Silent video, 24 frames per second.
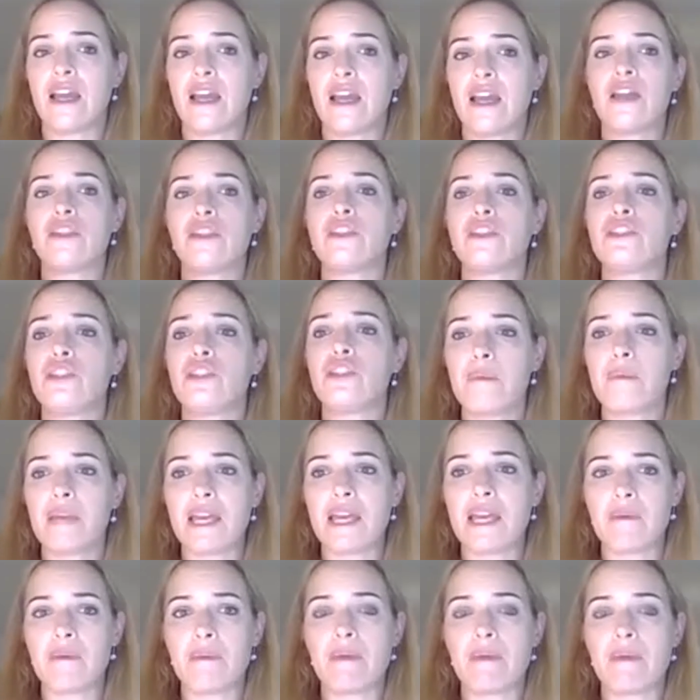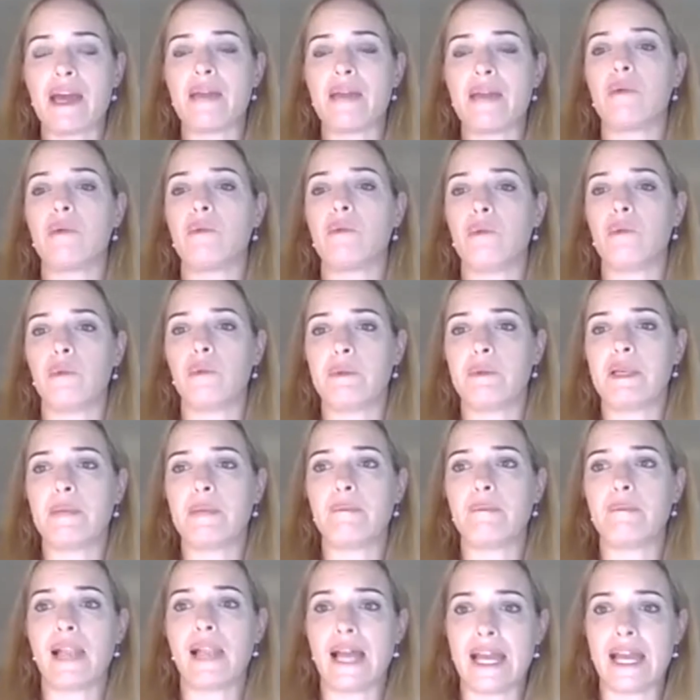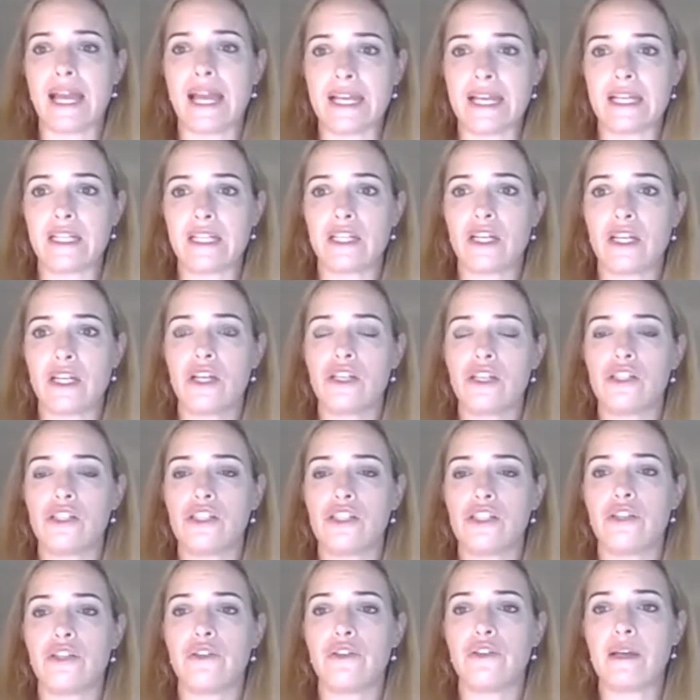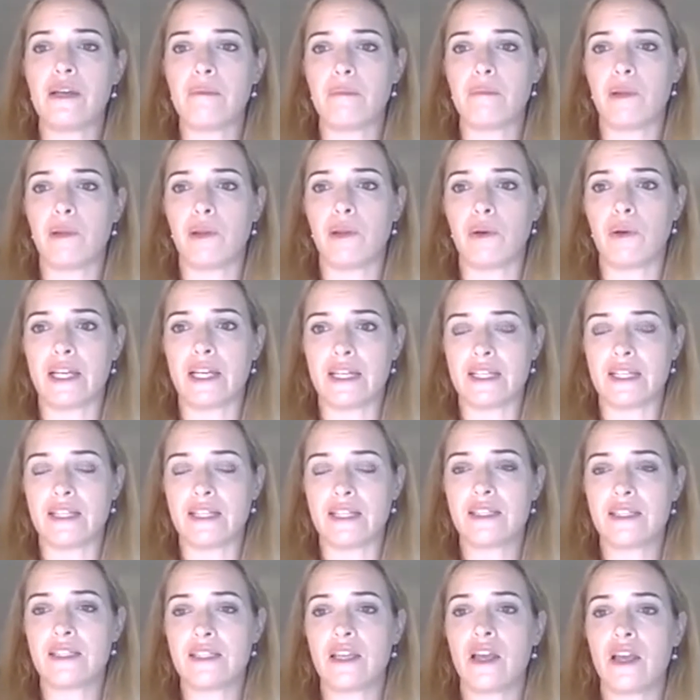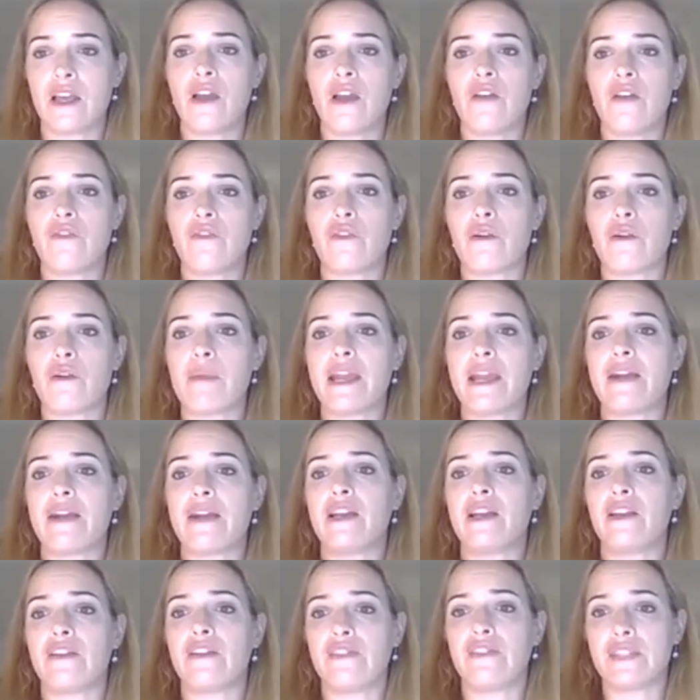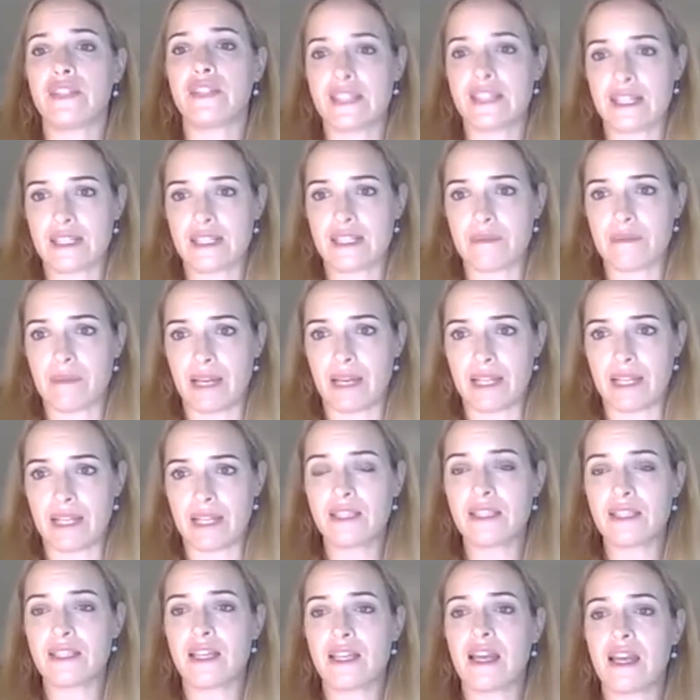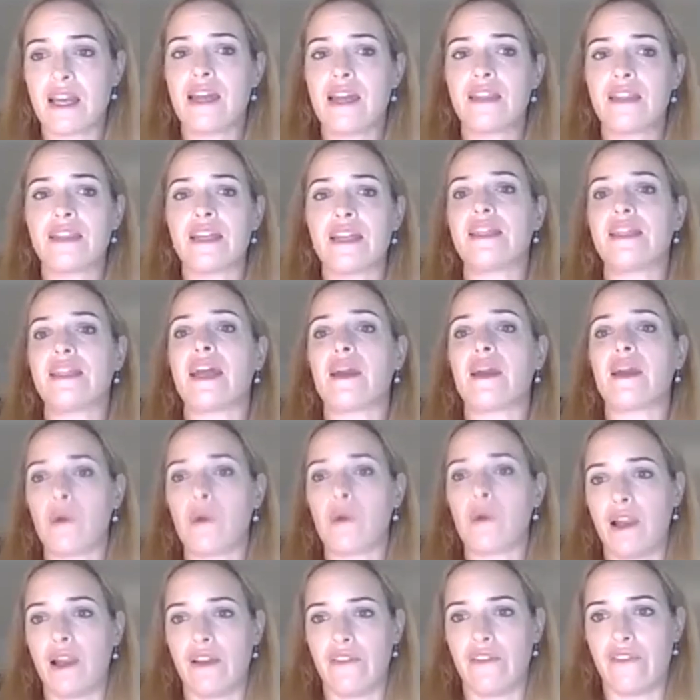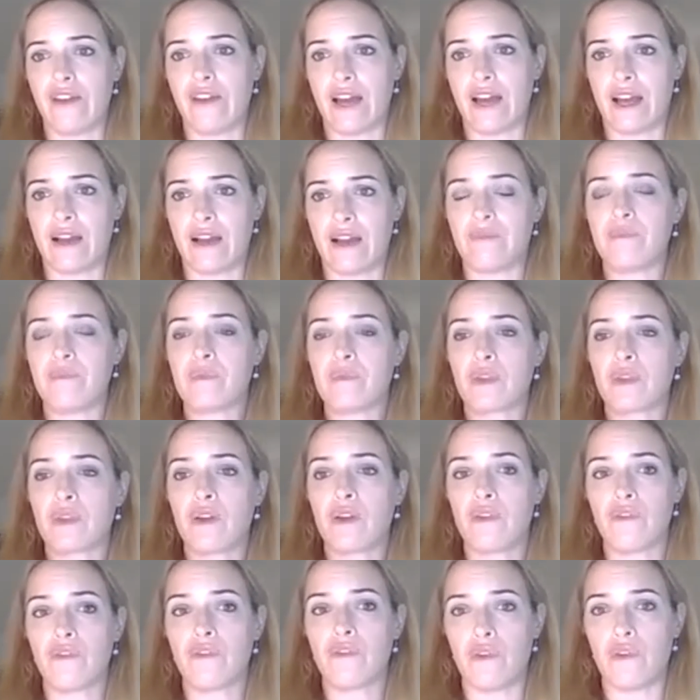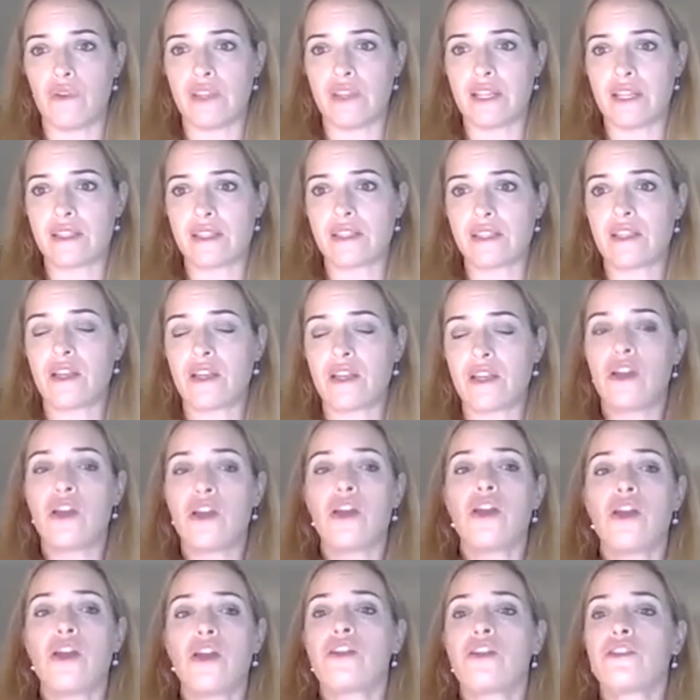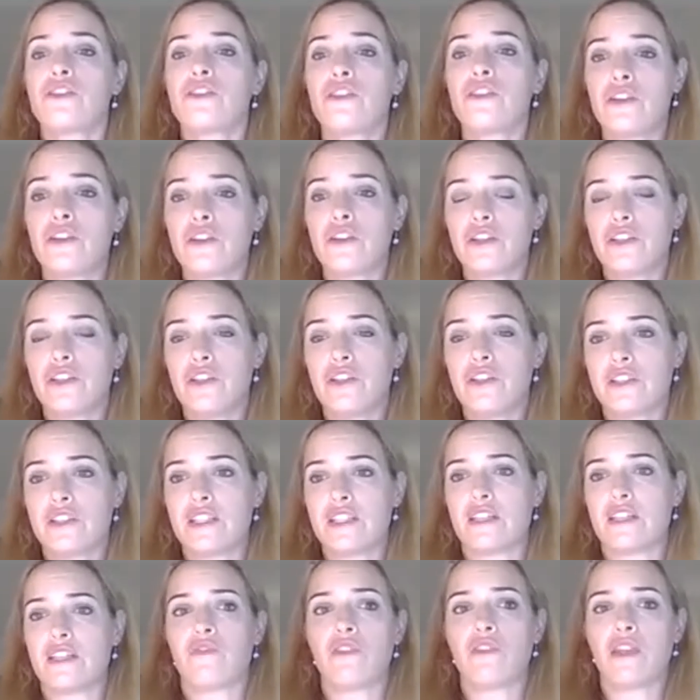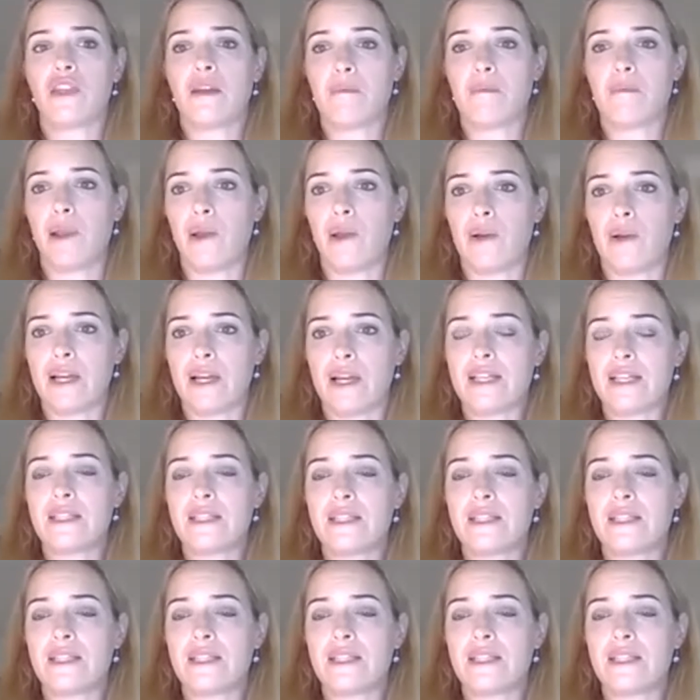The JobKeeper payment will be paid to employers for a period of 6 months that they qualify for this. So the good news is for the employers,